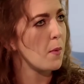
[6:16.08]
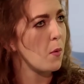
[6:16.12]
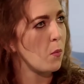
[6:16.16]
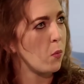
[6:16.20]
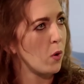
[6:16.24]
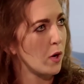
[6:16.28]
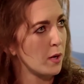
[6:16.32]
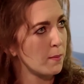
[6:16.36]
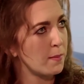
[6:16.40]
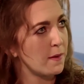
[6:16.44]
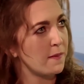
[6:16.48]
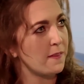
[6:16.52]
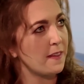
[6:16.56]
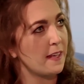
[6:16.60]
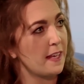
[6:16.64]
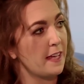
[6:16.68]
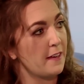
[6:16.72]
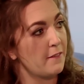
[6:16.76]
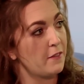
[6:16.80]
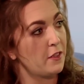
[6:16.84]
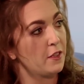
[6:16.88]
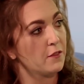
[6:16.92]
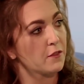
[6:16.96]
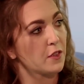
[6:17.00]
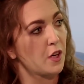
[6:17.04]
What about the
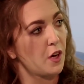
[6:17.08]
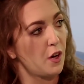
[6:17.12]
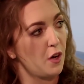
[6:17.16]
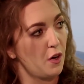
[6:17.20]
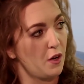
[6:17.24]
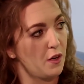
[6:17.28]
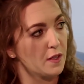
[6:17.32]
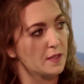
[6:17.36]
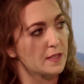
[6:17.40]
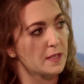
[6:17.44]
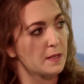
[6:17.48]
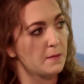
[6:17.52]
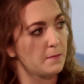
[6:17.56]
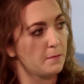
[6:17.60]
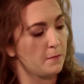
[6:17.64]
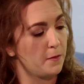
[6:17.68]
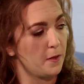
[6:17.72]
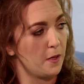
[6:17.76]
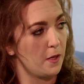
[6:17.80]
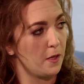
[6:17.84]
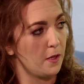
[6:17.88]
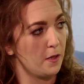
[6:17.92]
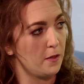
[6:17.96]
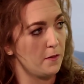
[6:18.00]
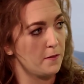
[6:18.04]
level of cost
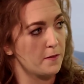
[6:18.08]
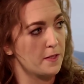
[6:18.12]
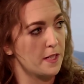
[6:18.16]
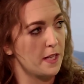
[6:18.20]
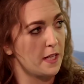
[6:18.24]
involved